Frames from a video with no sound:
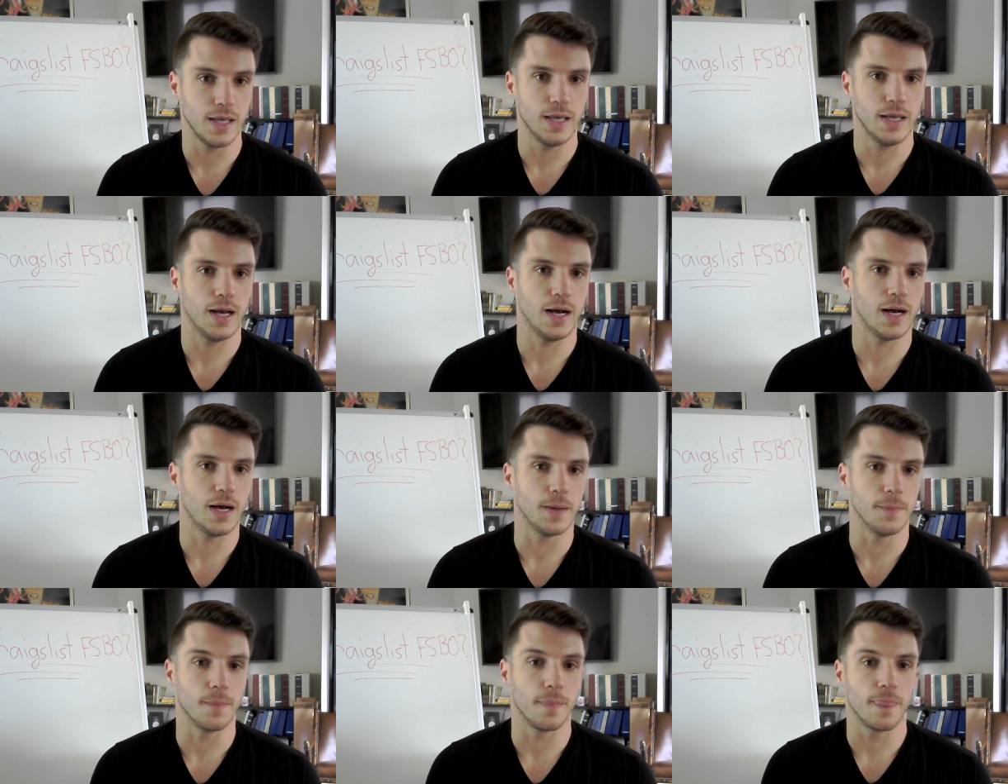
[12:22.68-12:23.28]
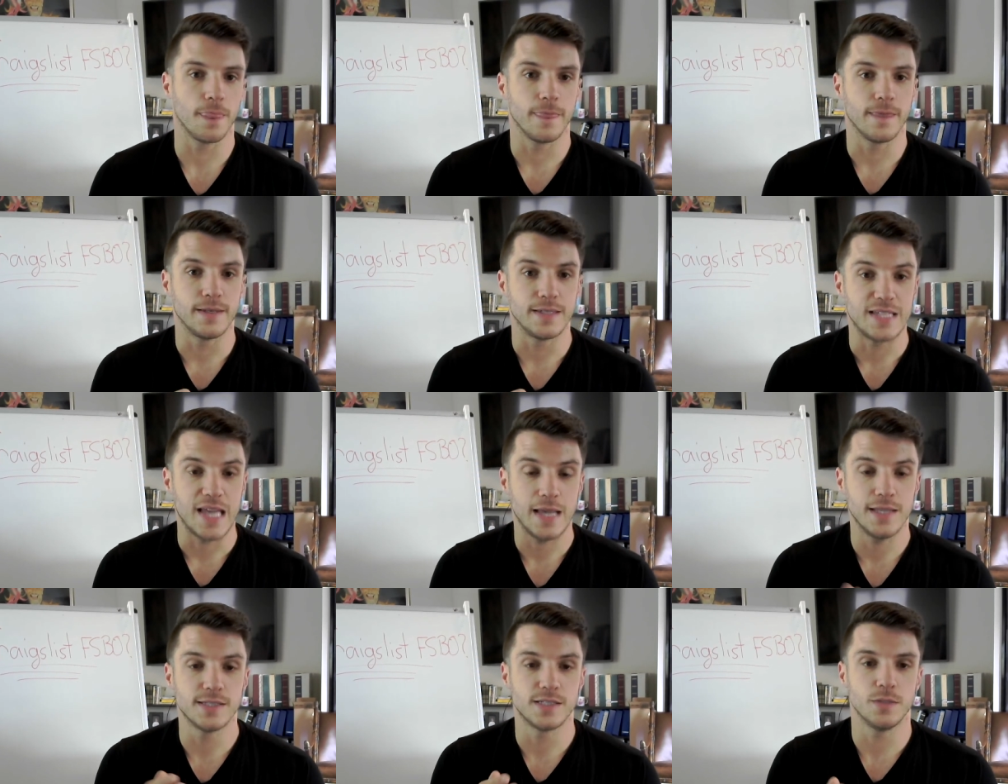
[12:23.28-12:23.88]
Um,
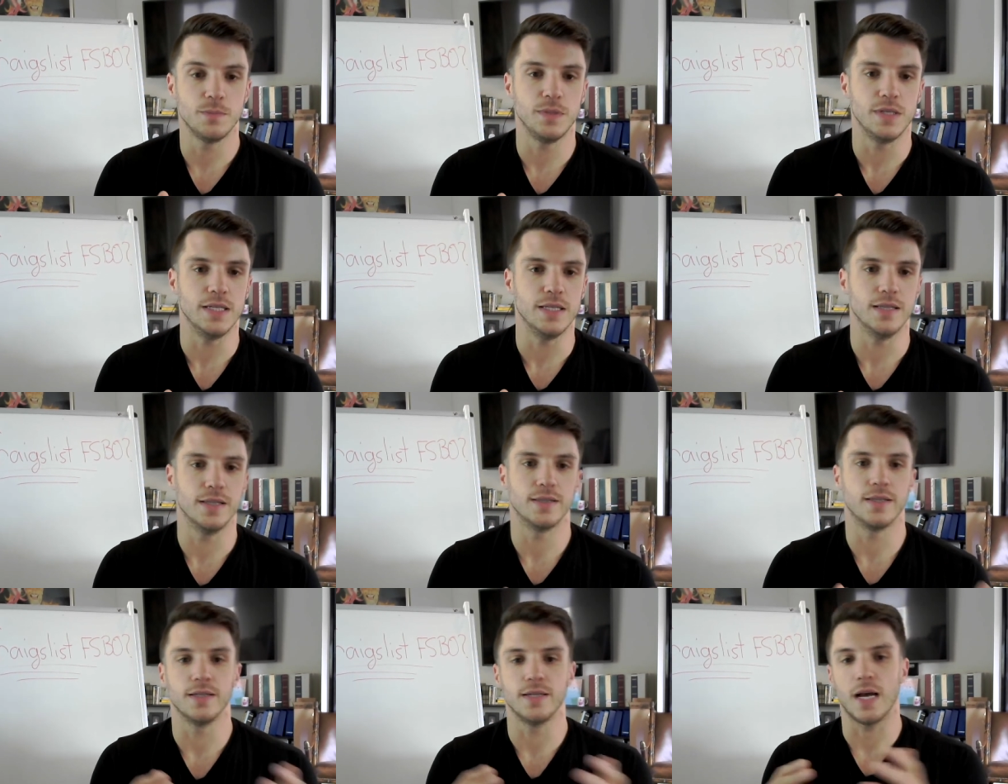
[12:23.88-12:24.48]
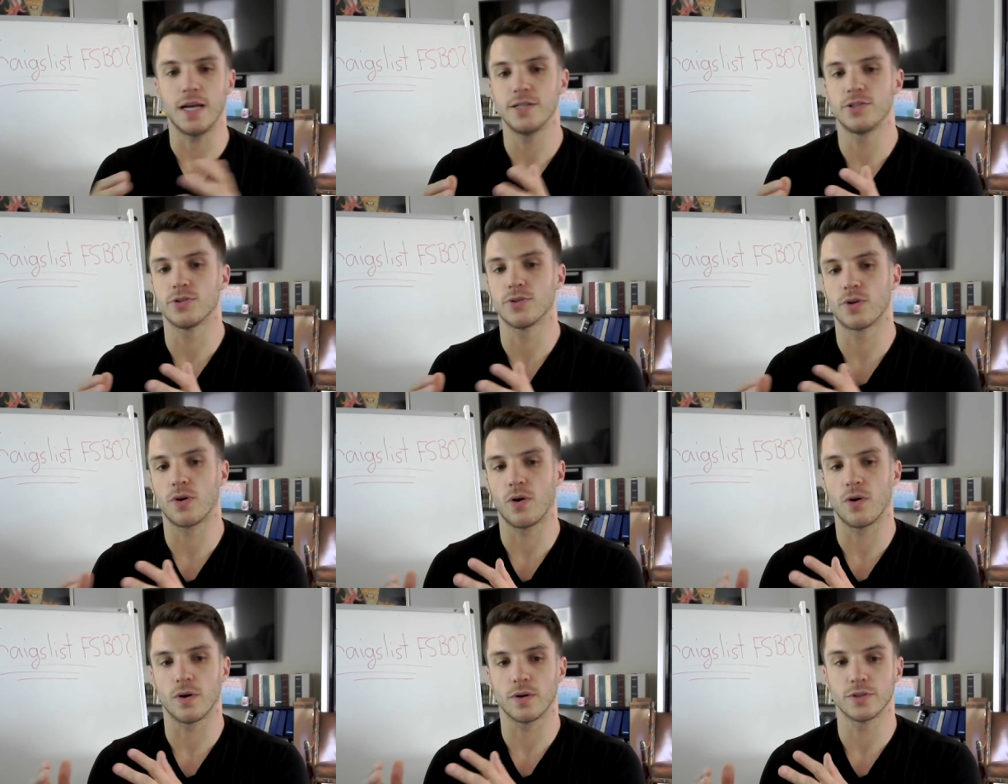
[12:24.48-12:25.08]
tends to be that the nicer
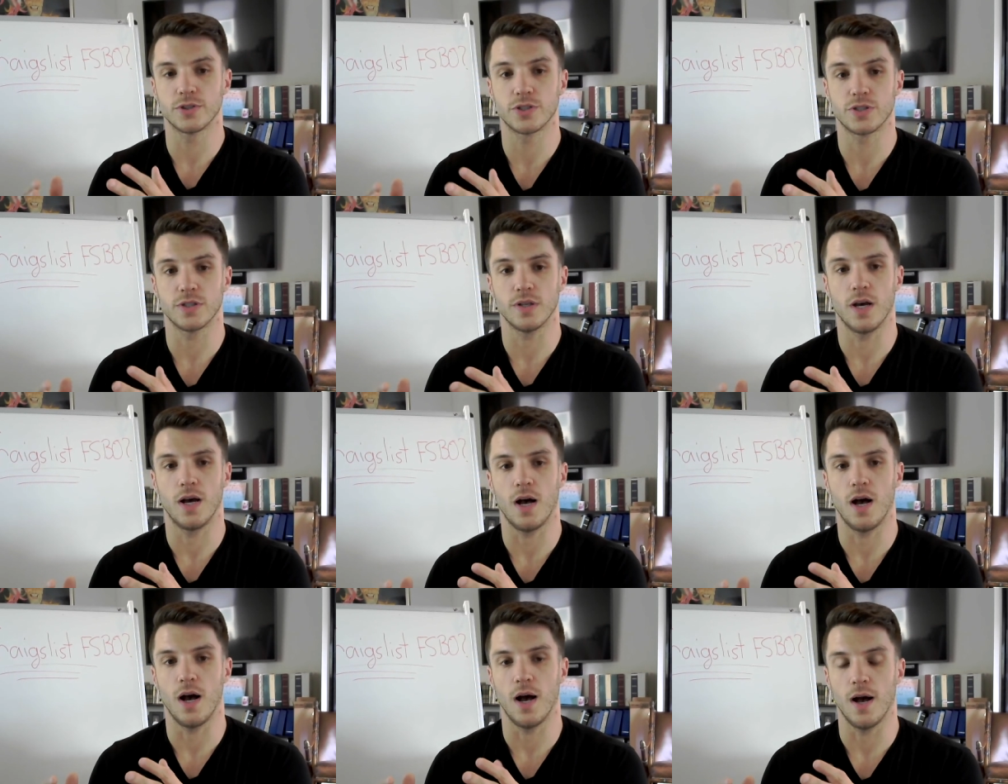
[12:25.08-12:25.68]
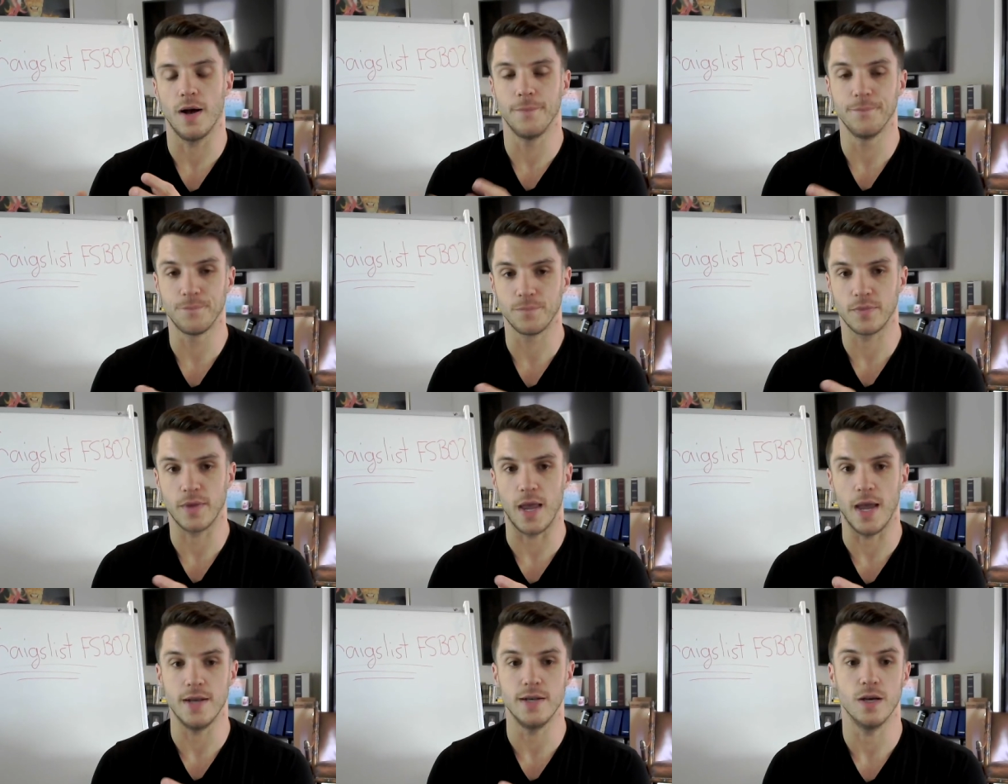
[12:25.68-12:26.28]
cars uh,
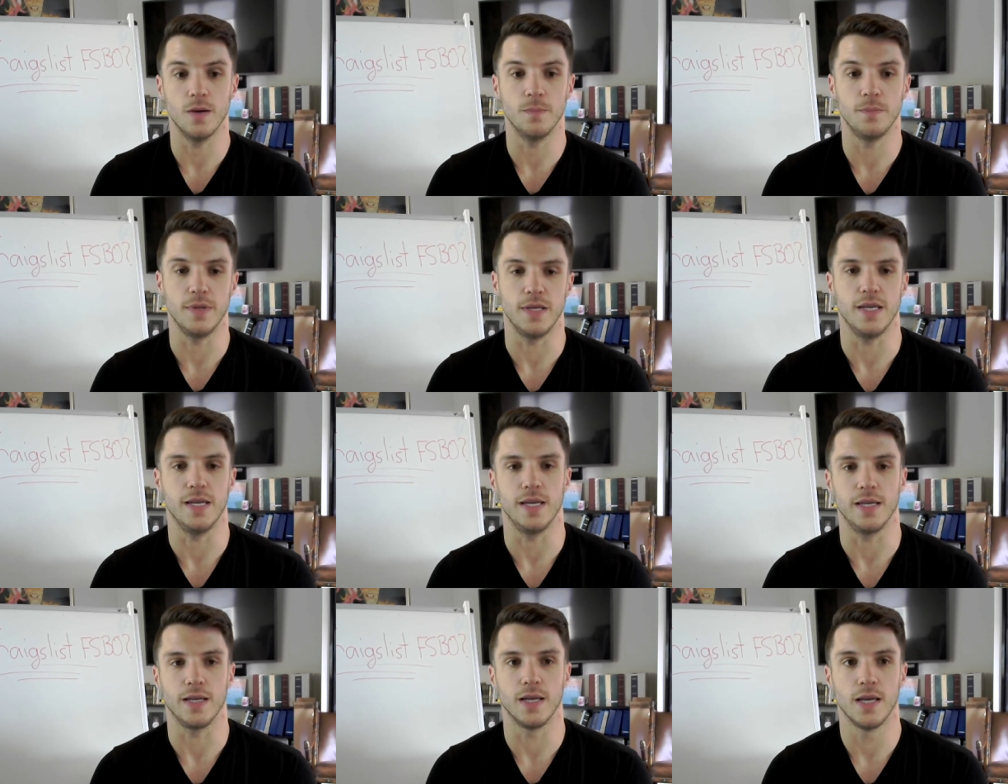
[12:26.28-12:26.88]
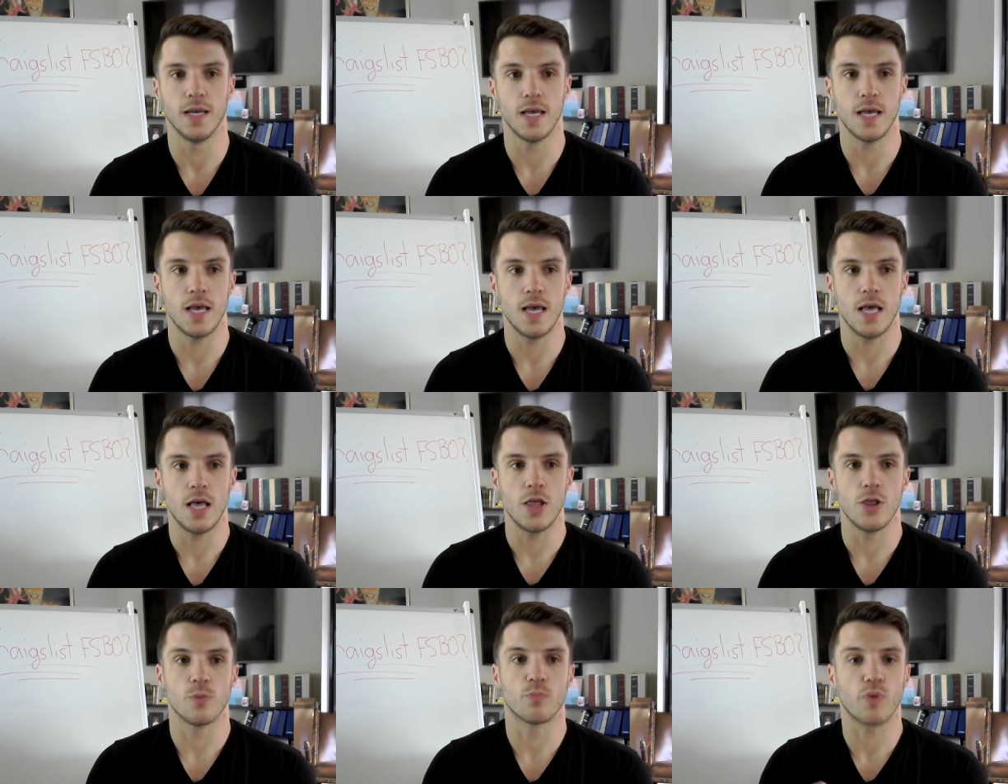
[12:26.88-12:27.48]
end up being
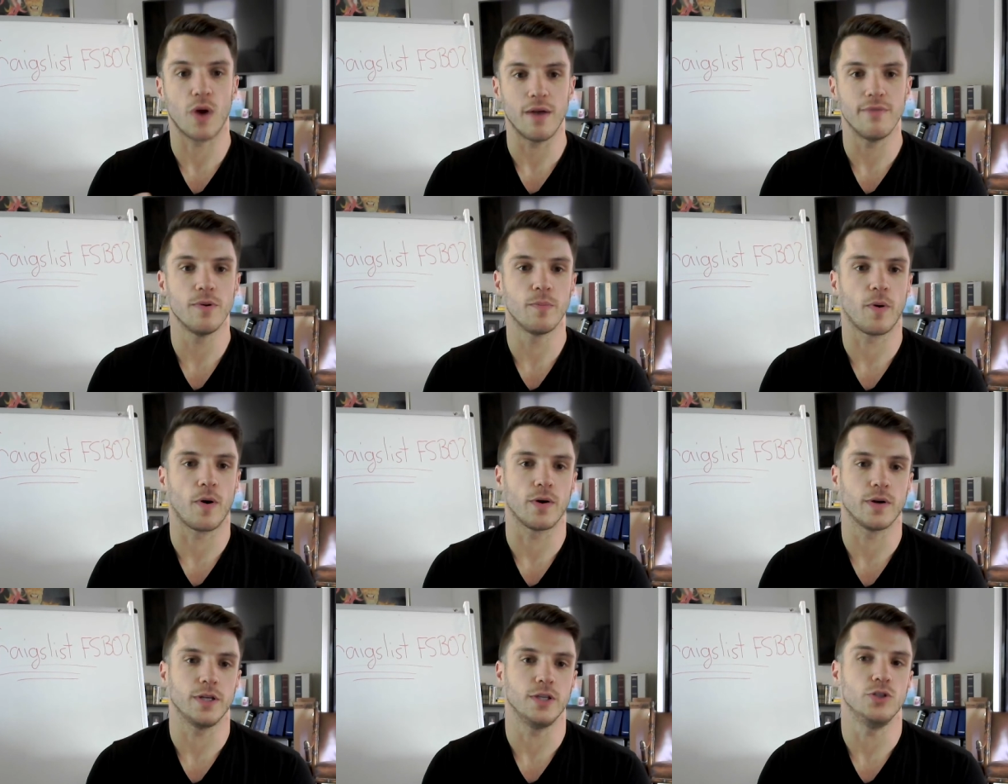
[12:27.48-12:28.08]
the private party.